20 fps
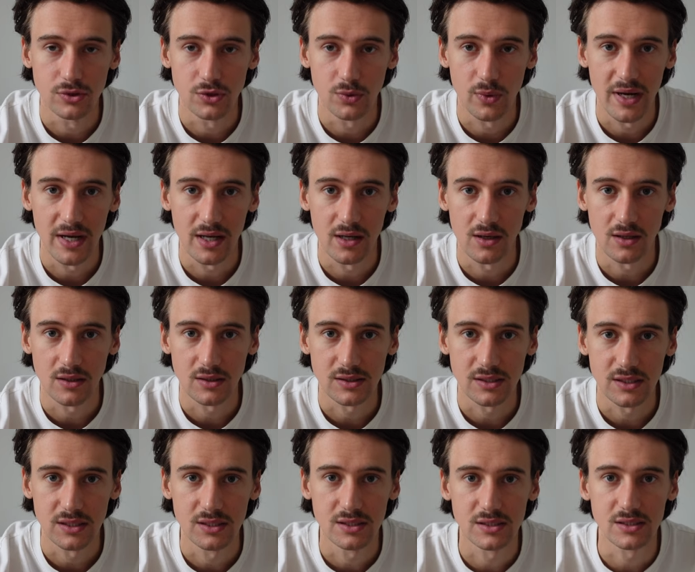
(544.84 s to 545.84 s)
to wear
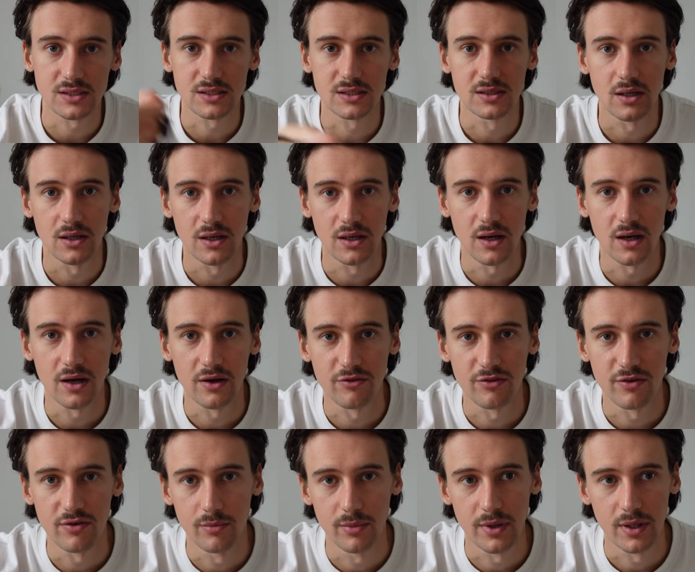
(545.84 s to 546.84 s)
glasses I, I,
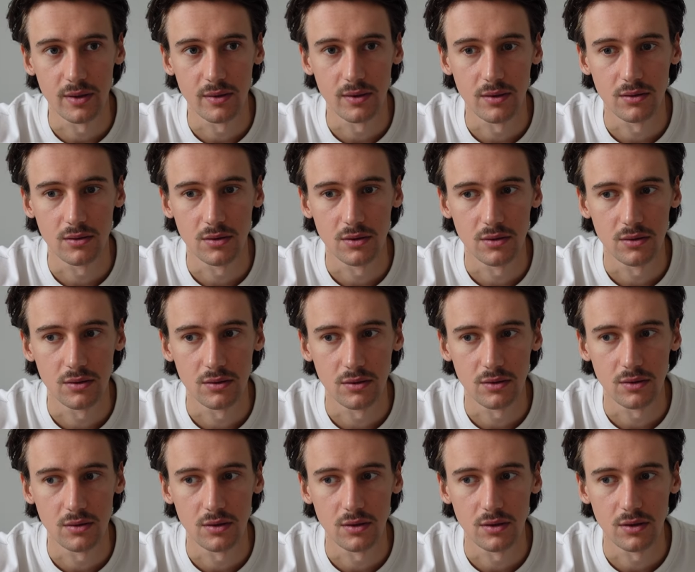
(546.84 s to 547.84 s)
feel a bit
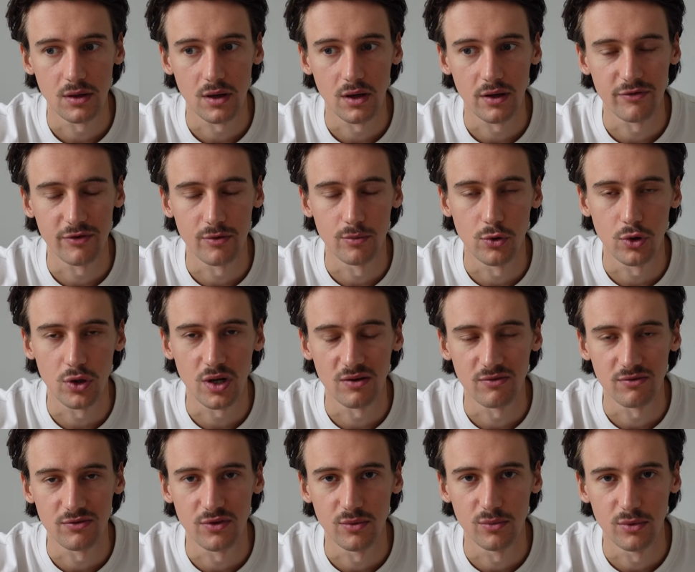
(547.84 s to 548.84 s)
I feel more
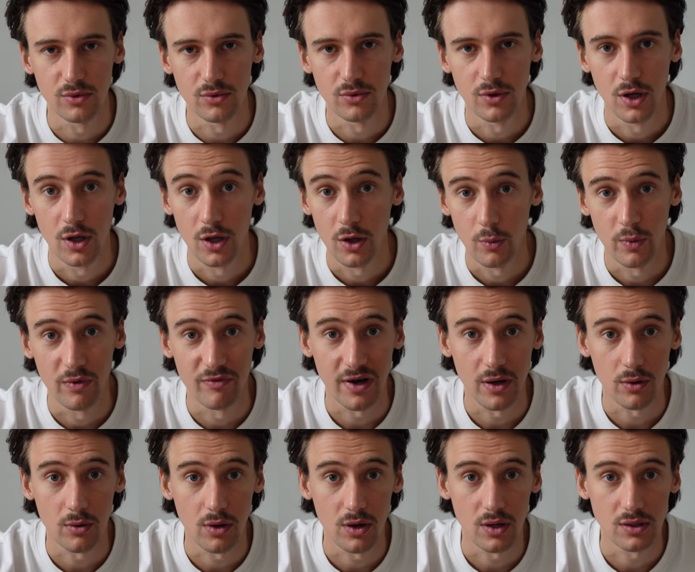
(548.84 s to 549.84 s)
comfortable
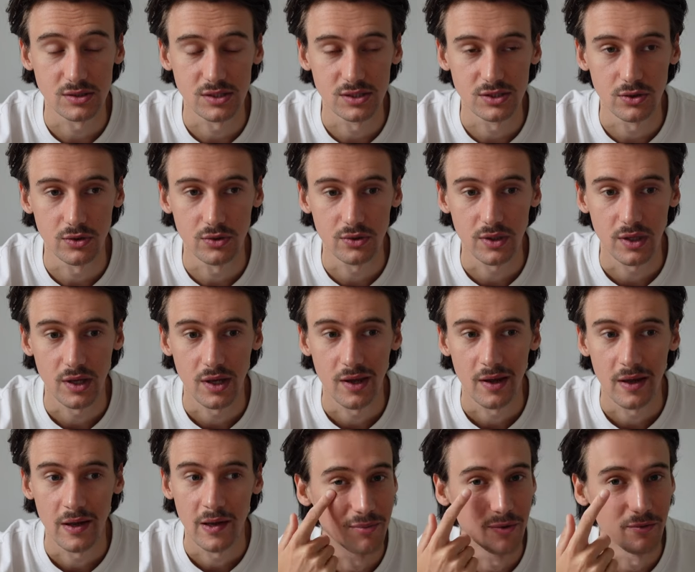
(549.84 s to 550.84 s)
without glasses on
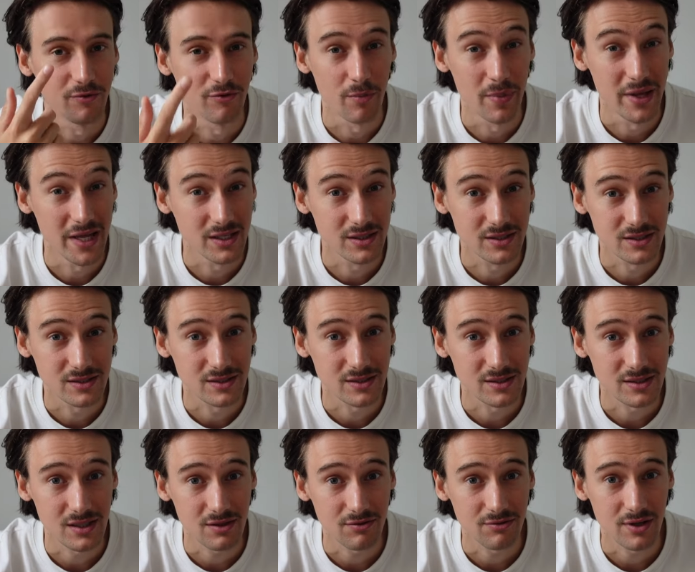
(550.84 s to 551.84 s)
but for pictures and
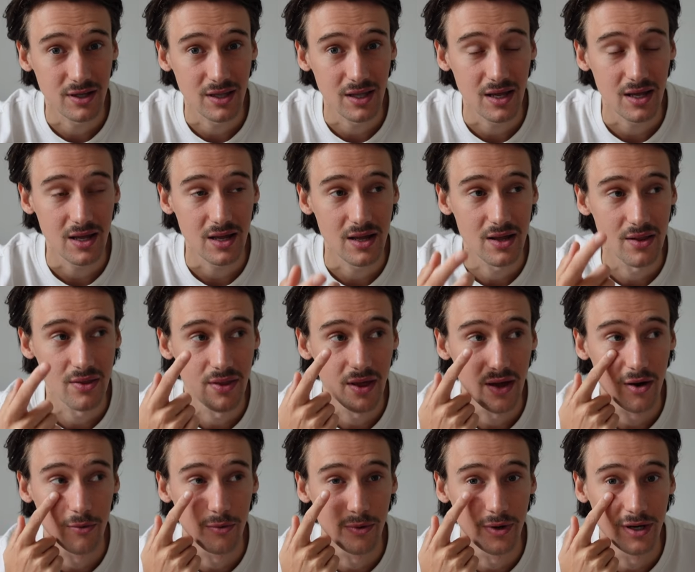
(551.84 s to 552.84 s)
stuff like that
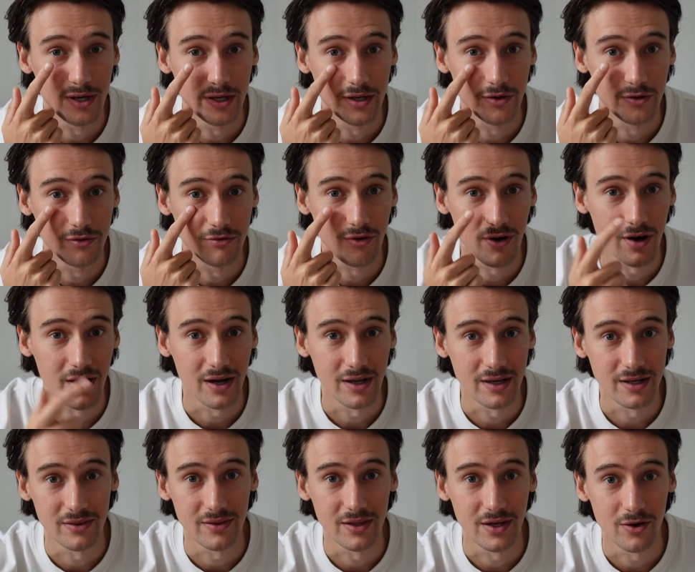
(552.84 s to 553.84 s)
they're really good for
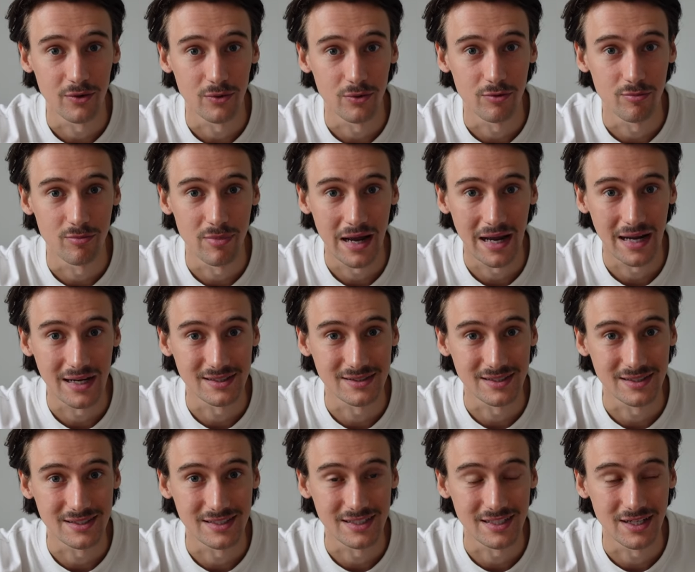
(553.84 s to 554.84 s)
hiding the old bags
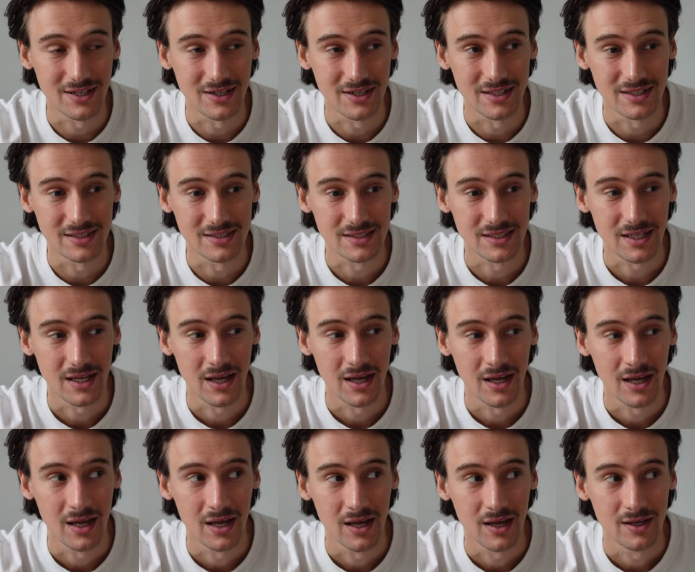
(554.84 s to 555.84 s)
under the eyes
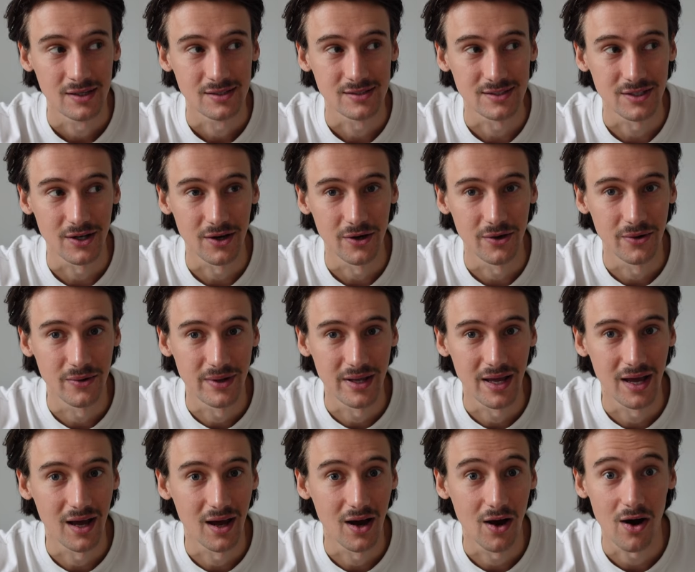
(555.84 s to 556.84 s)
so
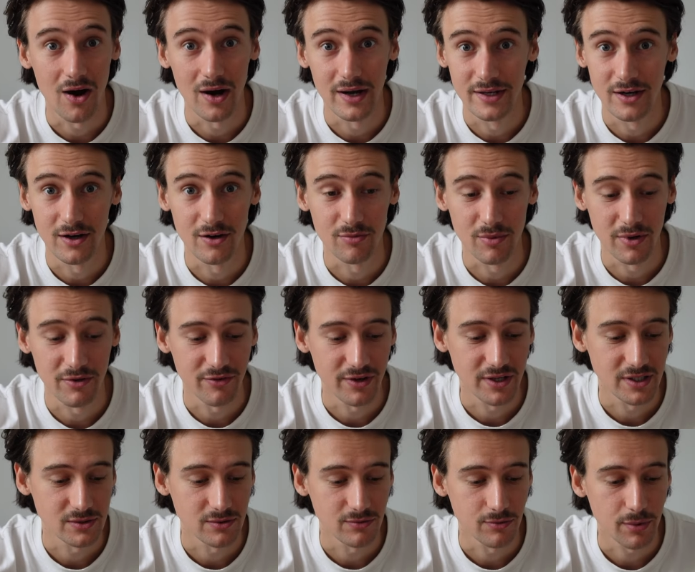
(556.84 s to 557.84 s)
yeah hide half my
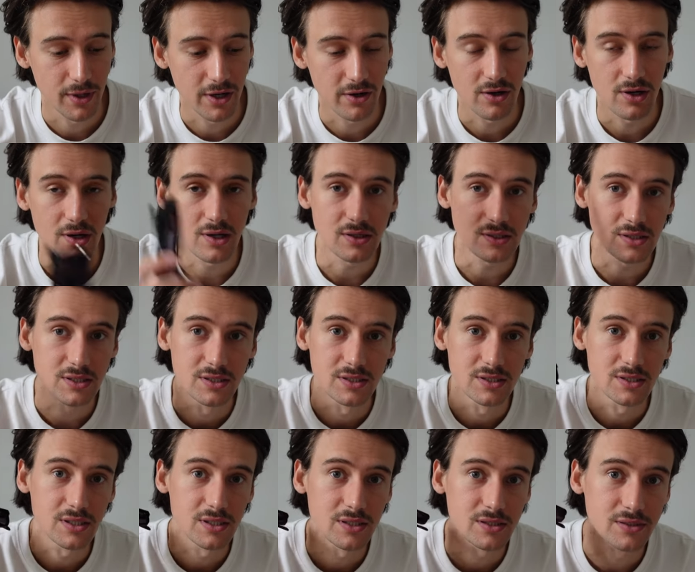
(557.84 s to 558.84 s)
face with a pair of
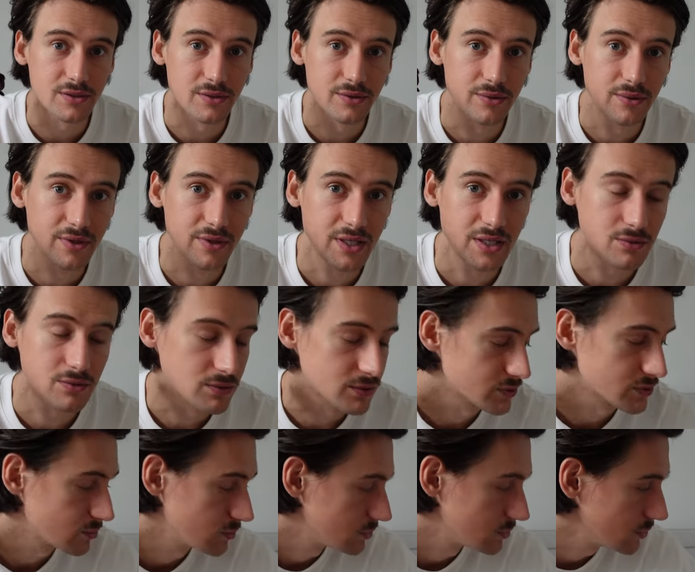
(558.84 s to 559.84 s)
glasses so these
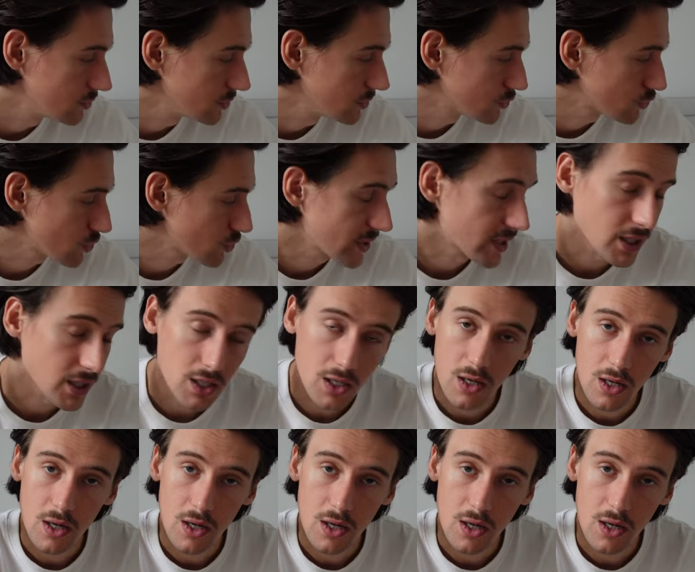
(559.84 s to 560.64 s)
ones will do the trick